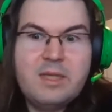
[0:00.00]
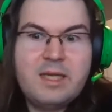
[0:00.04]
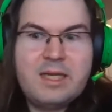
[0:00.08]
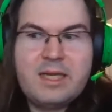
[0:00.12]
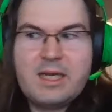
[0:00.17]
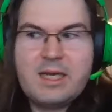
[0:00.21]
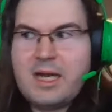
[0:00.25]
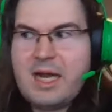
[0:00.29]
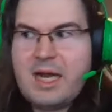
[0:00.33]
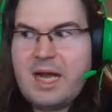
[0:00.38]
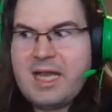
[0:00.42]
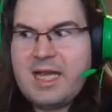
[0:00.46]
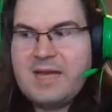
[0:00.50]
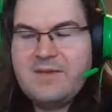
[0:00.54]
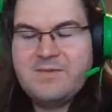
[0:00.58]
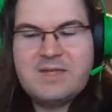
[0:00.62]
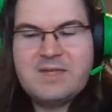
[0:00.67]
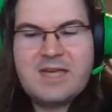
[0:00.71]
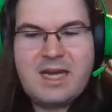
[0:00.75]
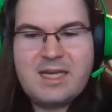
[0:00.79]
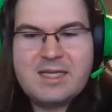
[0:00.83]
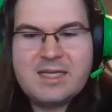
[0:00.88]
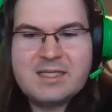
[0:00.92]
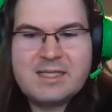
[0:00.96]
Like I have
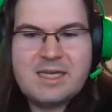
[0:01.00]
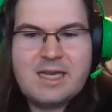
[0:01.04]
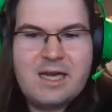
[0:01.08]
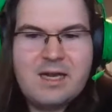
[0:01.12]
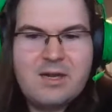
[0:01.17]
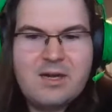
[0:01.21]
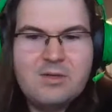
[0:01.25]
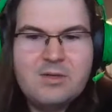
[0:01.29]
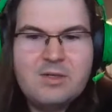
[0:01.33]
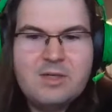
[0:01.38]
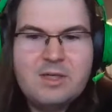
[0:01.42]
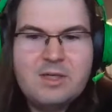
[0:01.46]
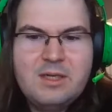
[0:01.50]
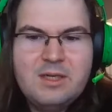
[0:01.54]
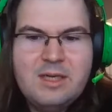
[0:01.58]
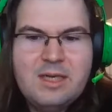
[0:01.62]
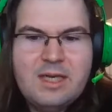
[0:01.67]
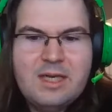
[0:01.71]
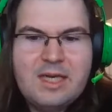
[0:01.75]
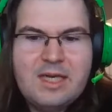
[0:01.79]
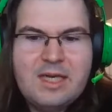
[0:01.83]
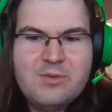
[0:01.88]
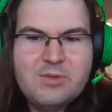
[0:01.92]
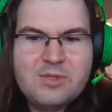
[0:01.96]
docs now,
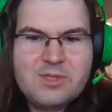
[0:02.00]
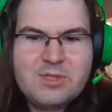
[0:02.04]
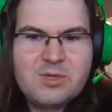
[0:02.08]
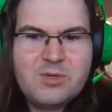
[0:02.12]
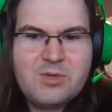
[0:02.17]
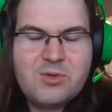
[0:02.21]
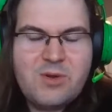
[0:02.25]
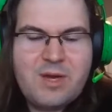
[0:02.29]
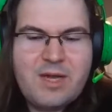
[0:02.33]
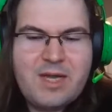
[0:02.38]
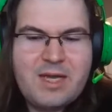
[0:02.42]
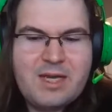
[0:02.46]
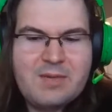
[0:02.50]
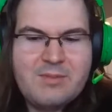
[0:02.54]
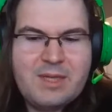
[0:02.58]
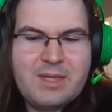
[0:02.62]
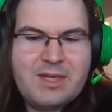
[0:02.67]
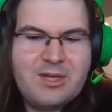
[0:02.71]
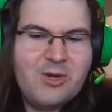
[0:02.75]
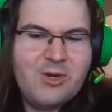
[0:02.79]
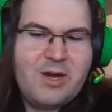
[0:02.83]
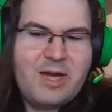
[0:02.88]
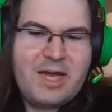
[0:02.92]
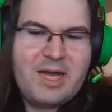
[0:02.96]
and it was so great. I'm
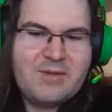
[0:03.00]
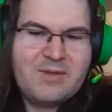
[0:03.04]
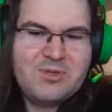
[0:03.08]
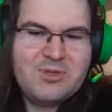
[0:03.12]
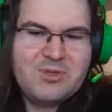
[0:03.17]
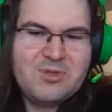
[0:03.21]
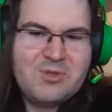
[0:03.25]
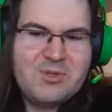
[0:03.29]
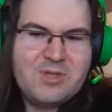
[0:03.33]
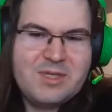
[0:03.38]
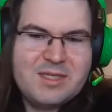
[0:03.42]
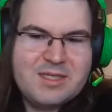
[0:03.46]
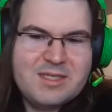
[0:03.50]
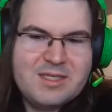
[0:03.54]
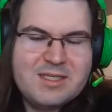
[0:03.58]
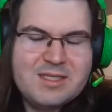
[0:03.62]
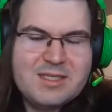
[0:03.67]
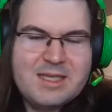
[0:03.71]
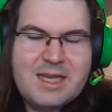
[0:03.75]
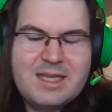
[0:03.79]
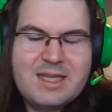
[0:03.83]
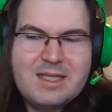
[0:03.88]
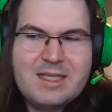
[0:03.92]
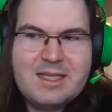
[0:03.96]
like, oh, I have to do this,
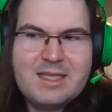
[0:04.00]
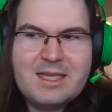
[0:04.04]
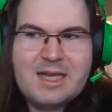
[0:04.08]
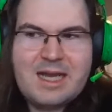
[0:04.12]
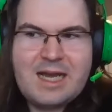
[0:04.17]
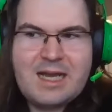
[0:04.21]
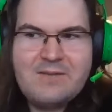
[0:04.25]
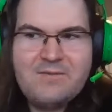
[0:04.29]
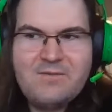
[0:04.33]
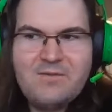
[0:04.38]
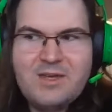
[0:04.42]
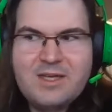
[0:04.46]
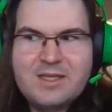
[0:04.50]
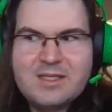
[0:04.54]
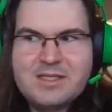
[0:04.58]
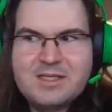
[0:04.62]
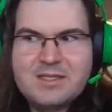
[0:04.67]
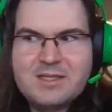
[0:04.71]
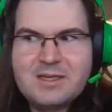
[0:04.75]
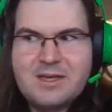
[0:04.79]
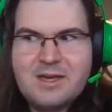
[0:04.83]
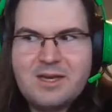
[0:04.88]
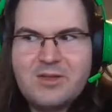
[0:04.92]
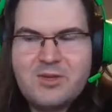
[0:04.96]
and then I
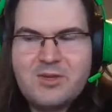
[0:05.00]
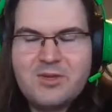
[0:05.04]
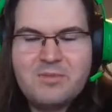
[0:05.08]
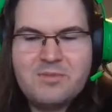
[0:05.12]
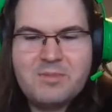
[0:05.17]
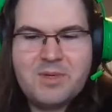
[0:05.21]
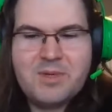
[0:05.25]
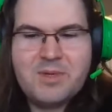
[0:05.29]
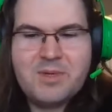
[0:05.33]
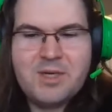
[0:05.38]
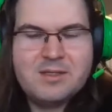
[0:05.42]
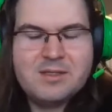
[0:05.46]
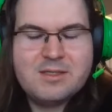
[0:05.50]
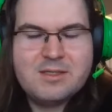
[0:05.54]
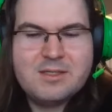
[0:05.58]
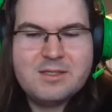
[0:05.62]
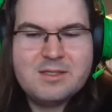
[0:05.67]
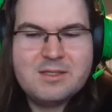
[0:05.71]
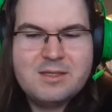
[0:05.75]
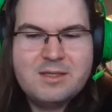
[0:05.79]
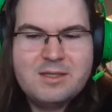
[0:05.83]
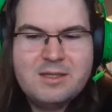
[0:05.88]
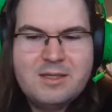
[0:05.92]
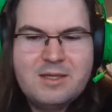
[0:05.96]
fixed other
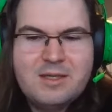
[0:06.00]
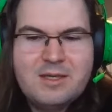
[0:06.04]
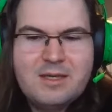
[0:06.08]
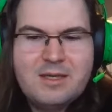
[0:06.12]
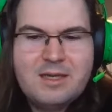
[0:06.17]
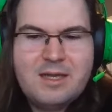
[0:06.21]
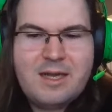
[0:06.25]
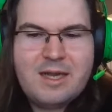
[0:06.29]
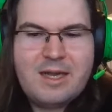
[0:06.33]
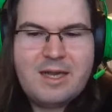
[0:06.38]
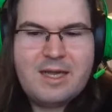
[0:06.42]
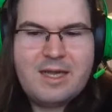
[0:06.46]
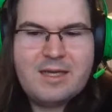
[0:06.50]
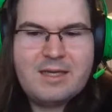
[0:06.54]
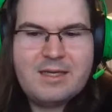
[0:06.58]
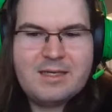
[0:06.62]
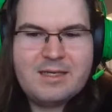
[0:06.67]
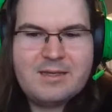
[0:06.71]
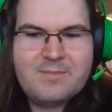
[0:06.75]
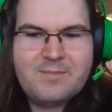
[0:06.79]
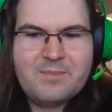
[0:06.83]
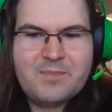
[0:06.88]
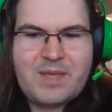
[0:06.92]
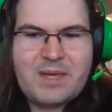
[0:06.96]
bugs,
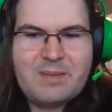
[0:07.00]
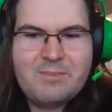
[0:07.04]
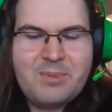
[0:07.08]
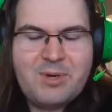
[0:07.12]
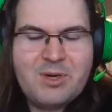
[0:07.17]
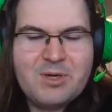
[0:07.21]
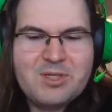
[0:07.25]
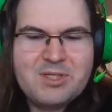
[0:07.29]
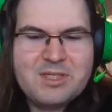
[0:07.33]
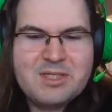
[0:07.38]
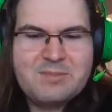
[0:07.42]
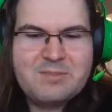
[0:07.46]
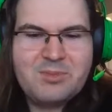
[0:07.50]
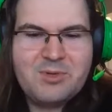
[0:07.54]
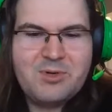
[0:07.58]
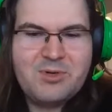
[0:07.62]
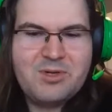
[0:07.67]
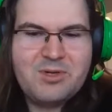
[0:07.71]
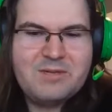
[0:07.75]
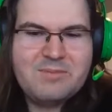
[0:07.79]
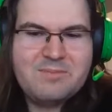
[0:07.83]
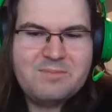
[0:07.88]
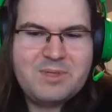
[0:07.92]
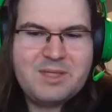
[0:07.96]
and that partially
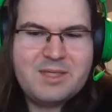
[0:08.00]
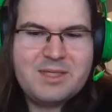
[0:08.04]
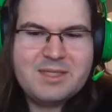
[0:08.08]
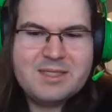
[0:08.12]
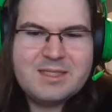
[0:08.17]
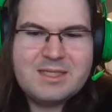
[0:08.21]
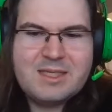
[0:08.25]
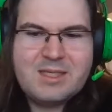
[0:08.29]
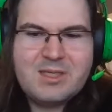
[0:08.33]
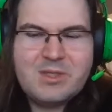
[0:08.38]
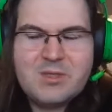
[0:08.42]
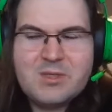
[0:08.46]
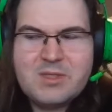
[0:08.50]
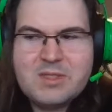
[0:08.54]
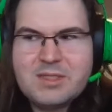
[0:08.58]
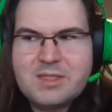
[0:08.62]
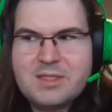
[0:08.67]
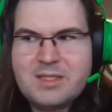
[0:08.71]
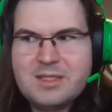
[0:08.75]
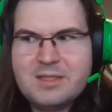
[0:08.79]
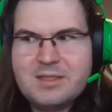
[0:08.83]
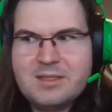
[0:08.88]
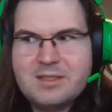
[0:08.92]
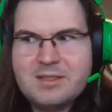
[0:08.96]
broke it because they
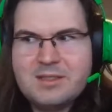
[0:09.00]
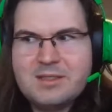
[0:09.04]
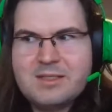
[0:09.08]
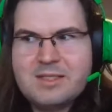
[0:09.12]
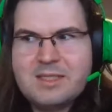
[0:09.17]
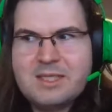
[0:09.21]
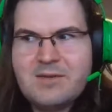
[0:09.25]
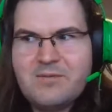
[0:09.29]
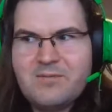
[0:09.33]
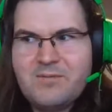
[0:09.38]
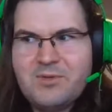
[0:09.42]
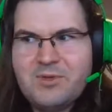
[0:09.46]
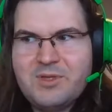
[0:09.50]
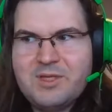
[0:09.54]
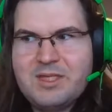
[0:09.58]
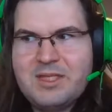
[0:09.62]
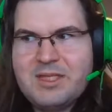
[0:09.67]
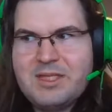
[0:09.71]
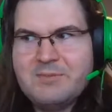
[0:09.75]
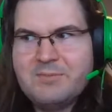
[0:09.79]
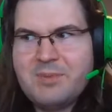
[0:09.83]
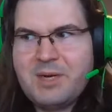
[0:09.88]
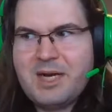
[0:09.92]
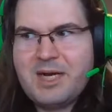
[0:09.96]
used the stuff for the
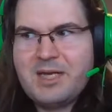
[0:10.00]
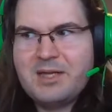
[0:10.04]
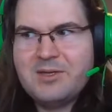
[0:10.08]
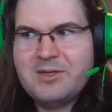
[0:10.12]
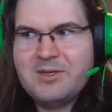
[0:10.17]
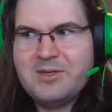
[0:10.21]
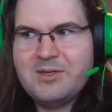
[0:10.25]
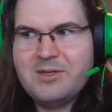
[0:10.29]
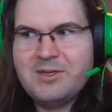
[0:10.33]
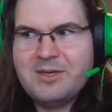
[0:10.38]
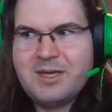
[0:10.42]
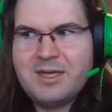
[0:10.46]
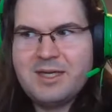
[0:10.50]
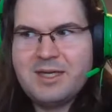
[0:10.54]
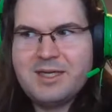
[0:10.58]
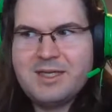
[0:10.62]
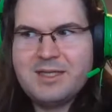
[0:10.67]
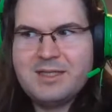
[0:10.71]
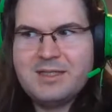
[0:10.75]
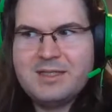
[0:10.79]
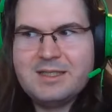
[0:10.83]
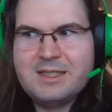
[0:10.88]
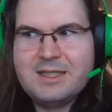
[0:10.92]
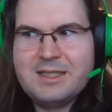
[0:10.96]
decompiler, and
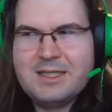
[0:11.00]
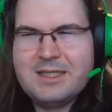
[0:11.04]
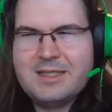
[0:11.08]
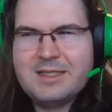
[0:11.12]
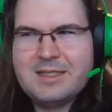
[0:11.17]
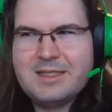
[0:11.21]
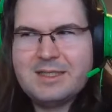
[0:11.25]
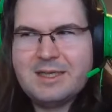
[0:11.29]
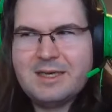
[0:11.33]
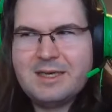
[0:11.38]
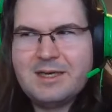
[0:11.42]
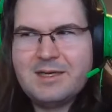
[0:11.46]
it didn't